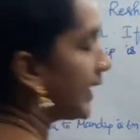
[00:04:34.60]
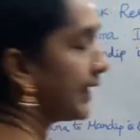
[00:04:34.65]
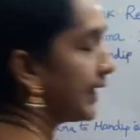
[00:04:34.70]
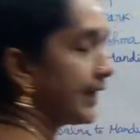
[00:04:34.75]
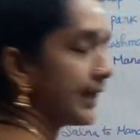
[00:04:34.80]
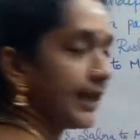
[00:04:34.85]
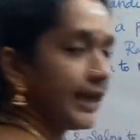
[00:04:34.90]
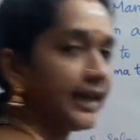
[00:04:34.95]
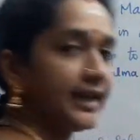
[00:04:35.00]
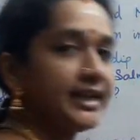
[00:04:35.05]

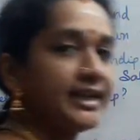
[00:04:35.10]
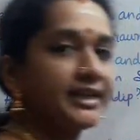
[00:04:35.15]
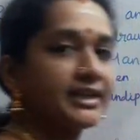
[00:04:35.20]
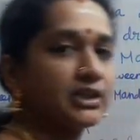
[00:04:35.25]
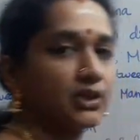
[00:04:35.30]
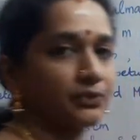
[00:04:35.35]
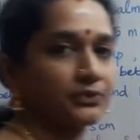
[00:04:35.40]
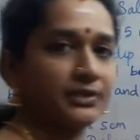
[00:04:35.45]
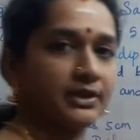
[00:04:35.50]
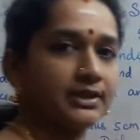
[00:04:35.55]
radius
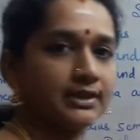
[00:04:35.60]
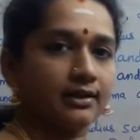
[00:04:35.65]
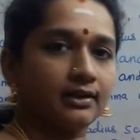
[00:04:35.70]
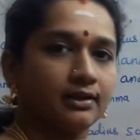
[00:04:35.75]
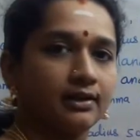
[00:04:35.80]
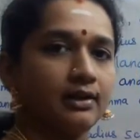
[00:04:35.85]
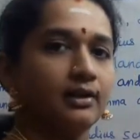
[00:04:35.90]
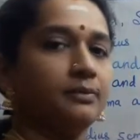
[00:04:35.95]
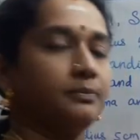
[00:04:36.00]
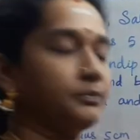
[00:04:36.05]
of the
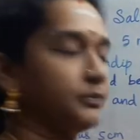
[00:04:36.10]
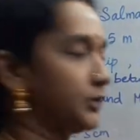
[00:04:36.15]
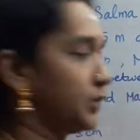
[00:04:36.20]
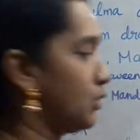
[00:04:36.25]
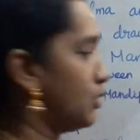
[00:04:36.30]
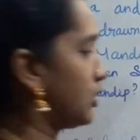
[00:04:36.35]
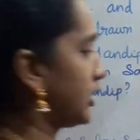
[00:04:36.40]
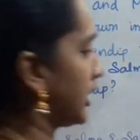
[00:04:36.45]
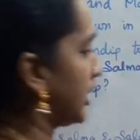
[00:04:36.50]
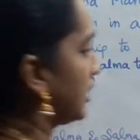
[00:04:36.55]
circle.
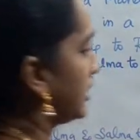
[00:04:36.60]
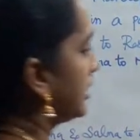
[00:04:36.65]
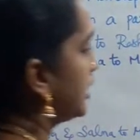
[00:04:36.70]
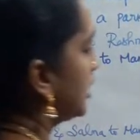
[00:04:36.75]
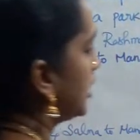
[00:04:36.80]
Okay,